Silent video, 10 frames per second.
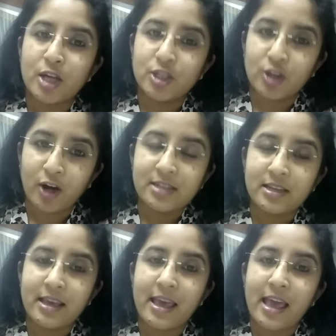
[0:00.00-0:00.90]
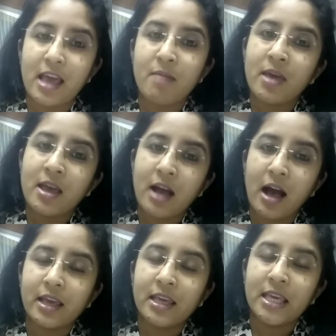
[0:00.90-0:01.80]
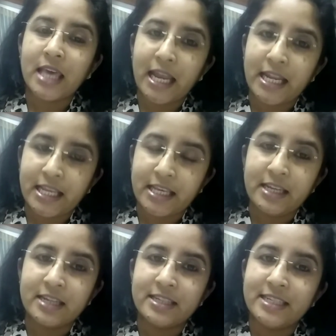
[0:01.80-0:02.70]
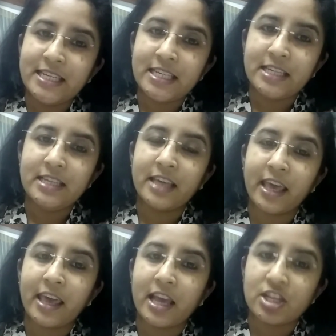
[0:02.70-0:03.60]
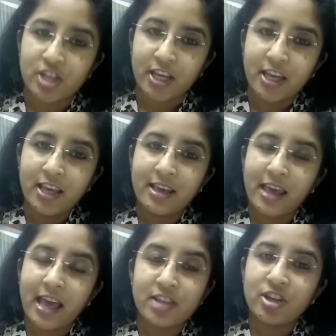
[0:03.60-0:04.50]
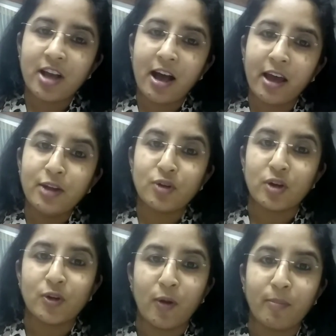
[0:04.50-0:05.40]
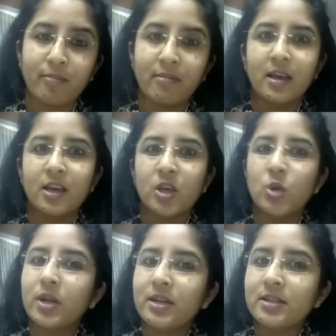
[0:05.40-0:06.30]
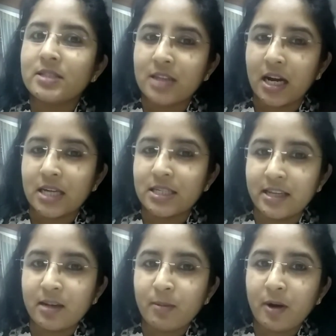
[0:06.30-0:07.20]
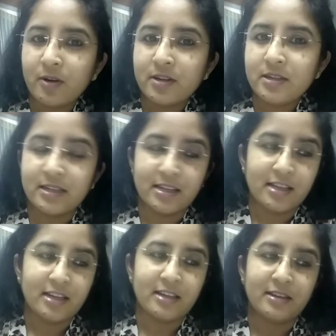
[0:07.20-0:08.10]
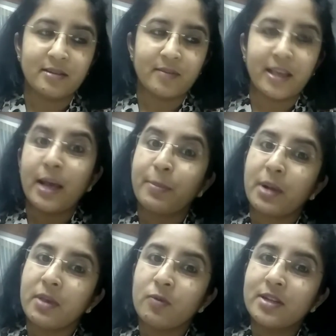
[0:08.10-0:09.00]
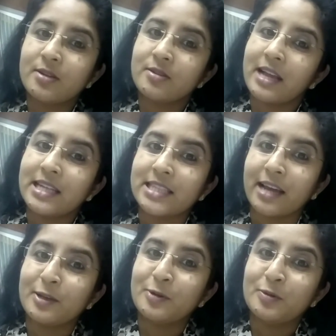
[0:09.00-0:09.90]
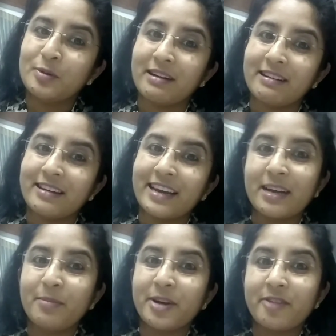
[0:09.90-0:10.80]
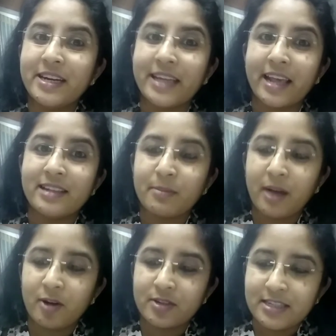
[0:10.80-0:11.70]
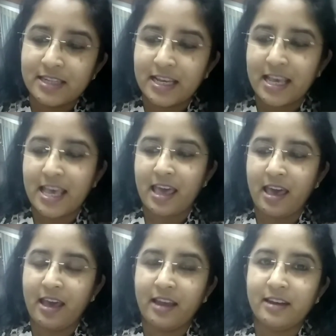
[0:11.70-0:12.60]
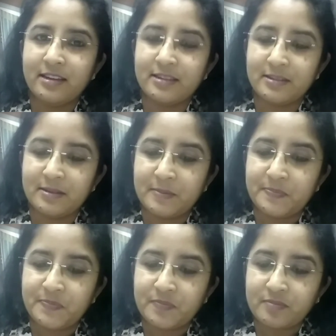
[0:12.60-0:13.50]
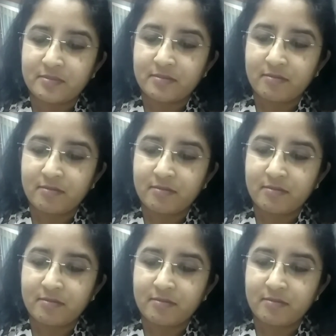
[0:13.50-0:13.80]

dot maine dekha hai dot com. You can start reading about it. Uh, in upcoming videos, I'll tell you a little bit of details about it. And um,